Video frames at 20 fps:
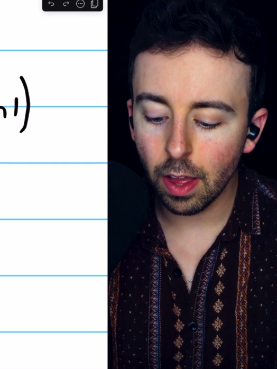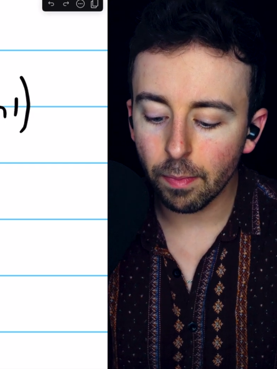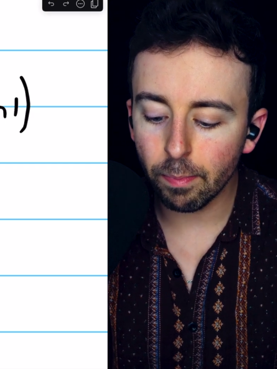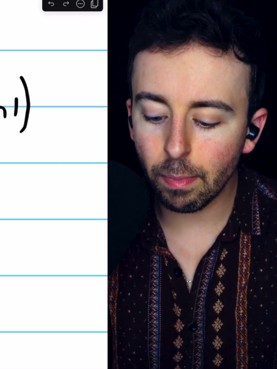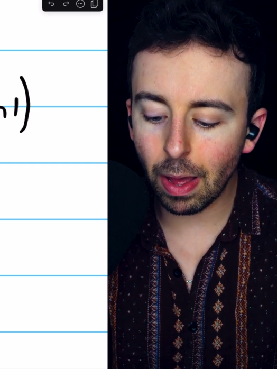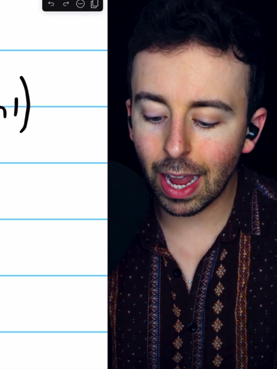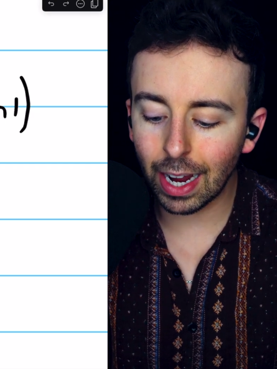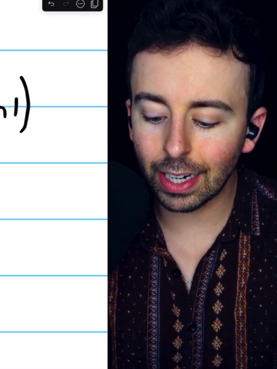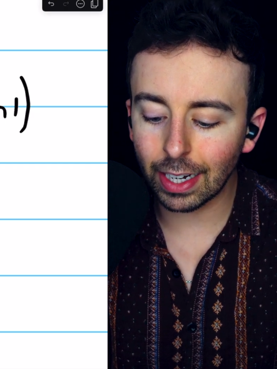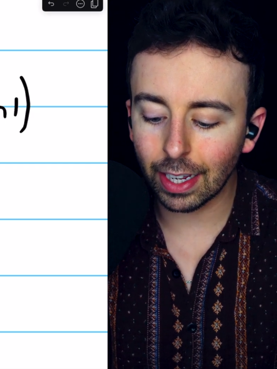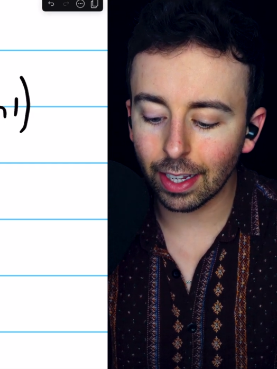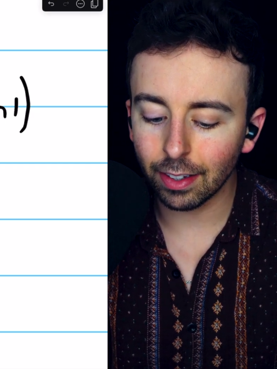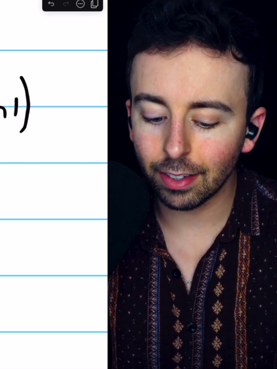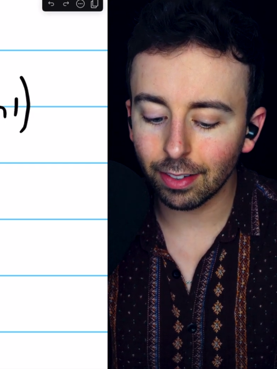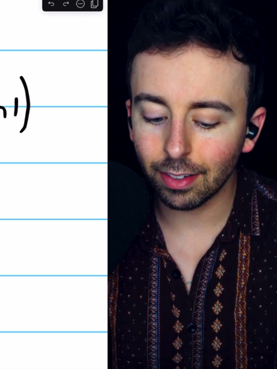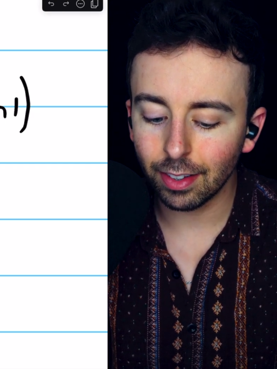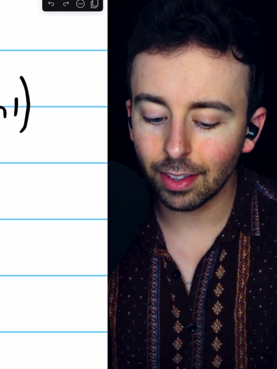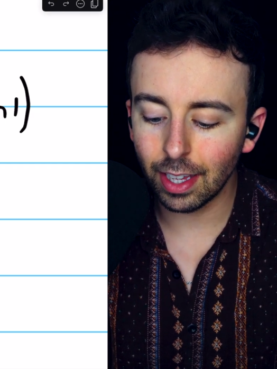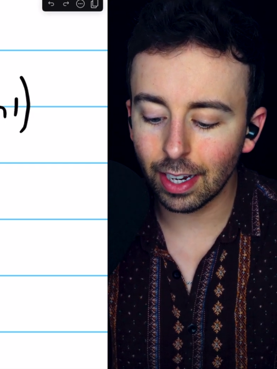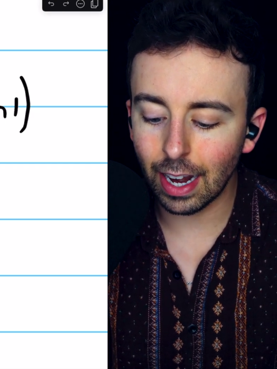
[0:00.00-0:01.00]

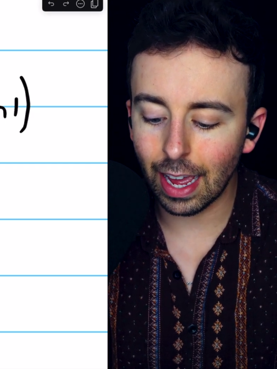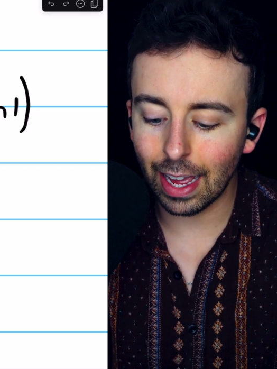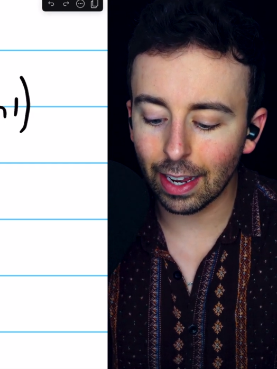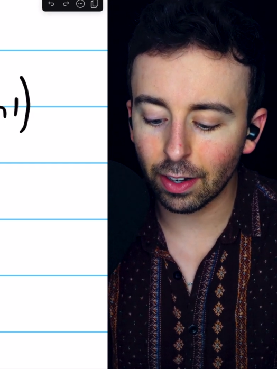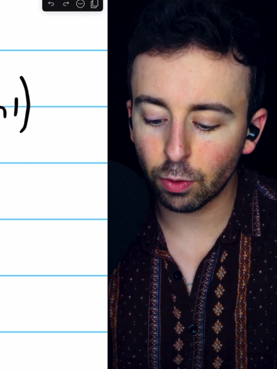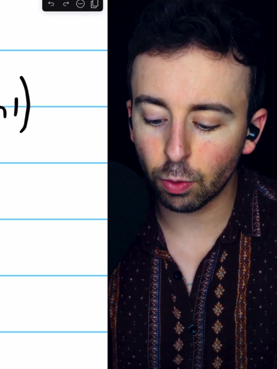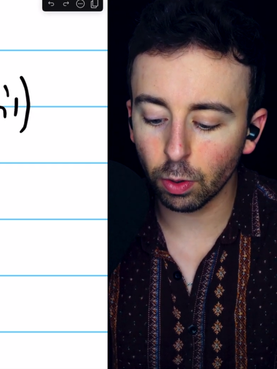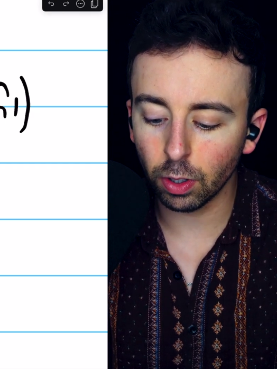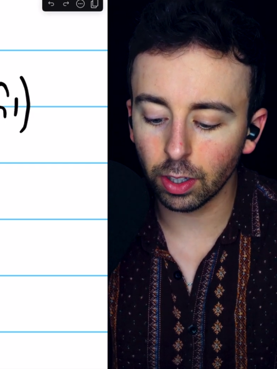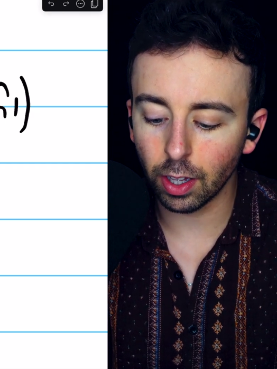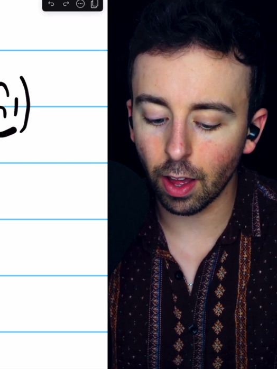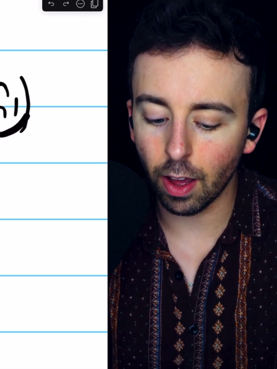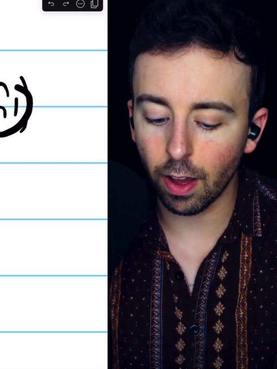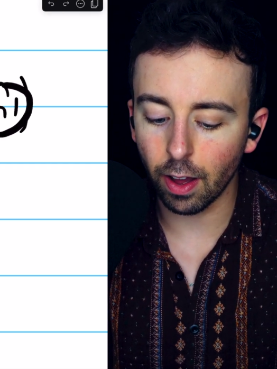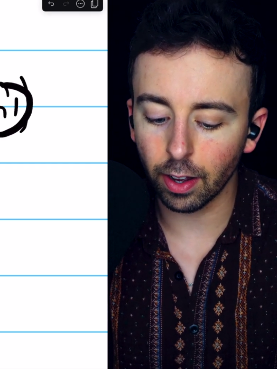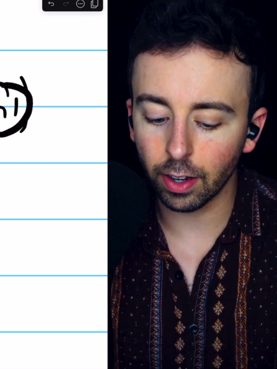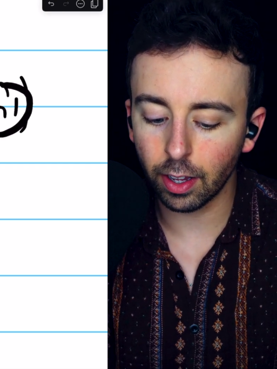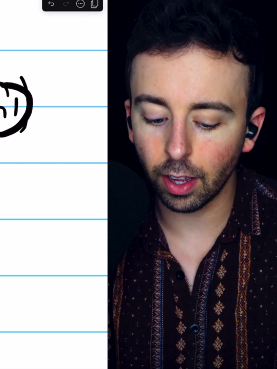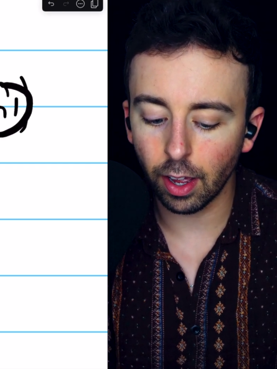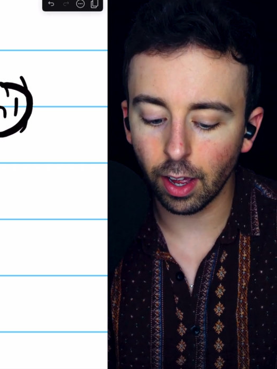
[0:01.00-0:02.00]
minus the natural
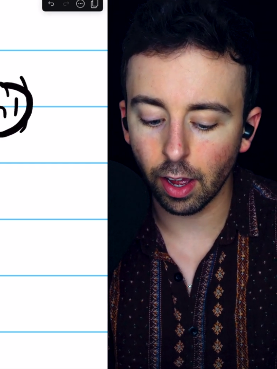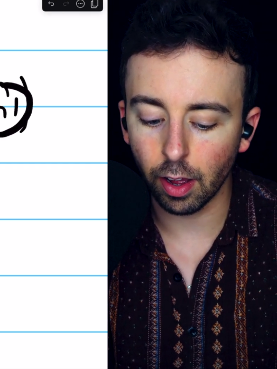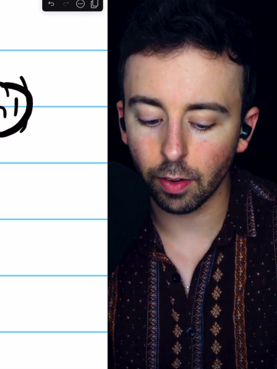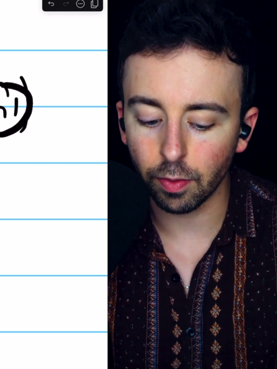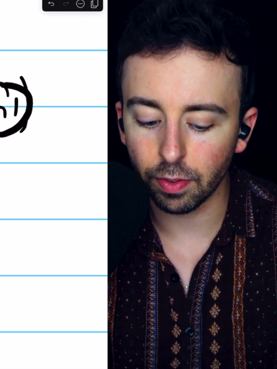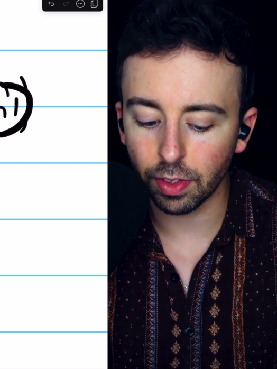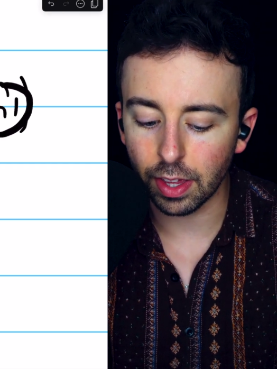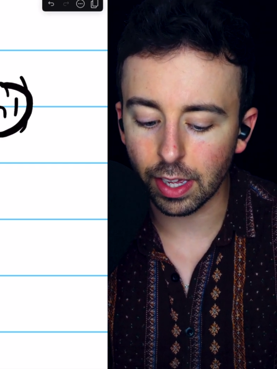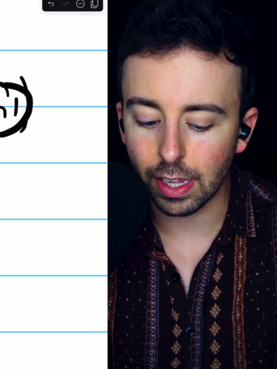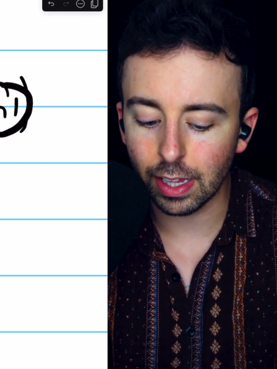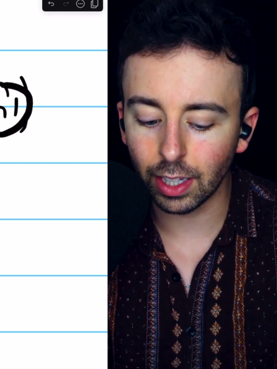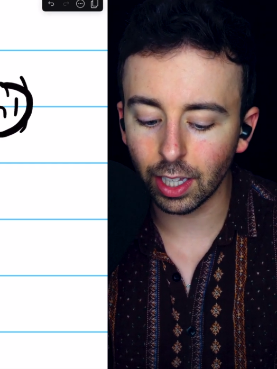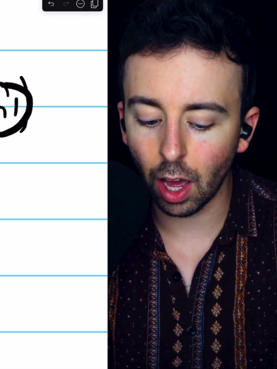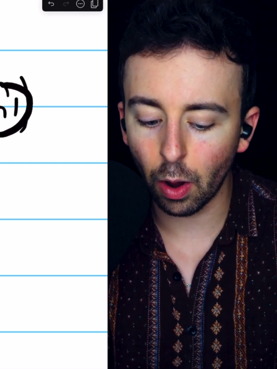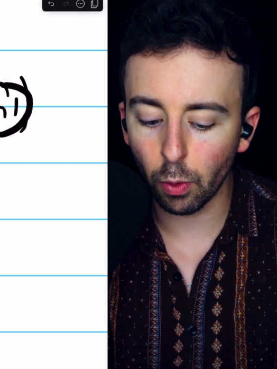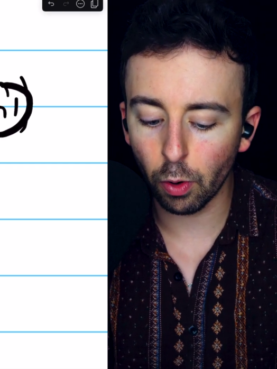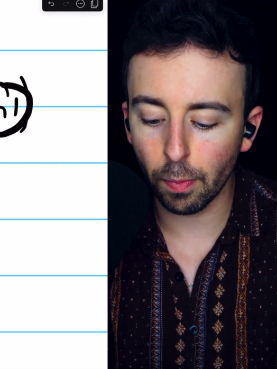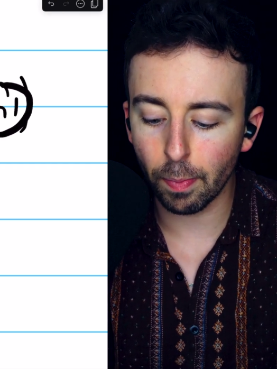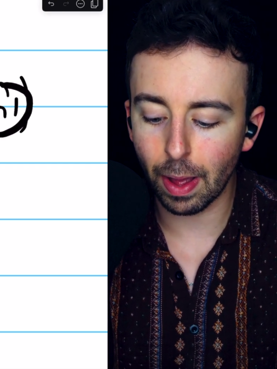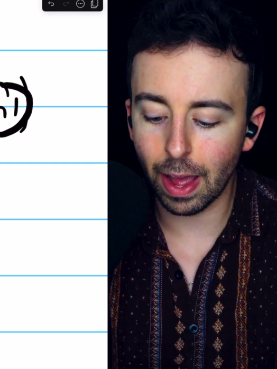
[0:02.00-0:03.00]
log of the
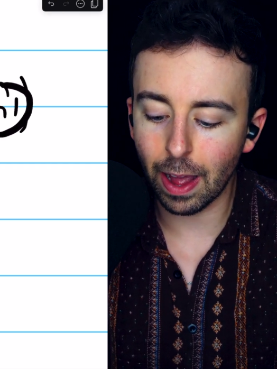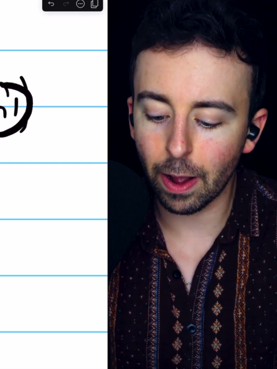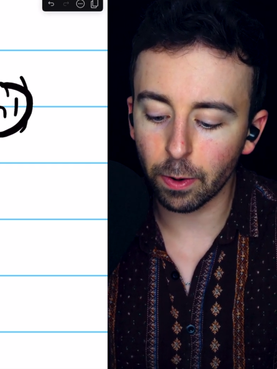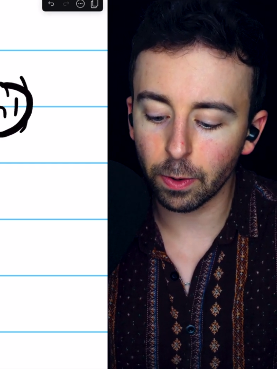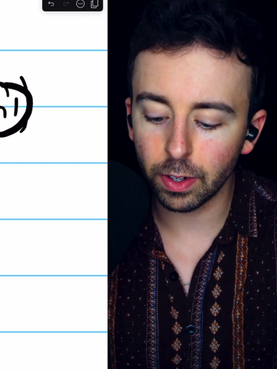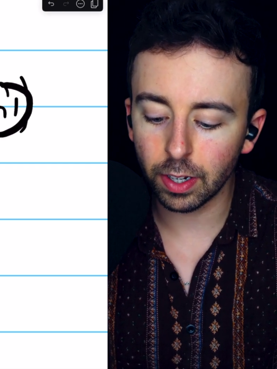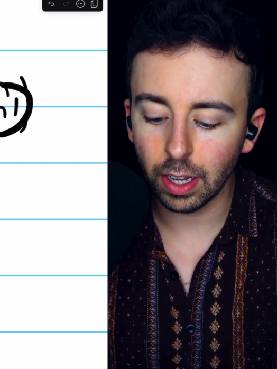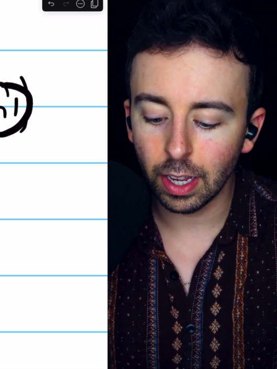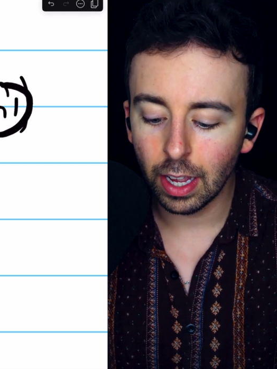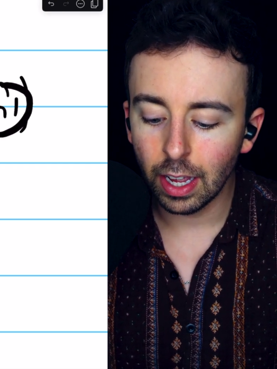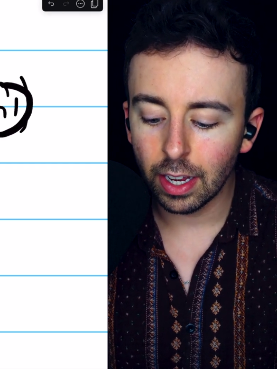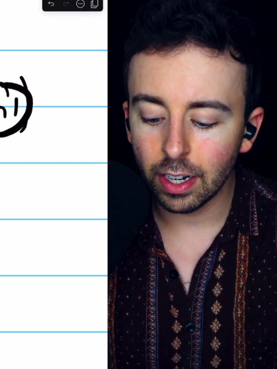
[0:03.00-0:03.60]
lower bound.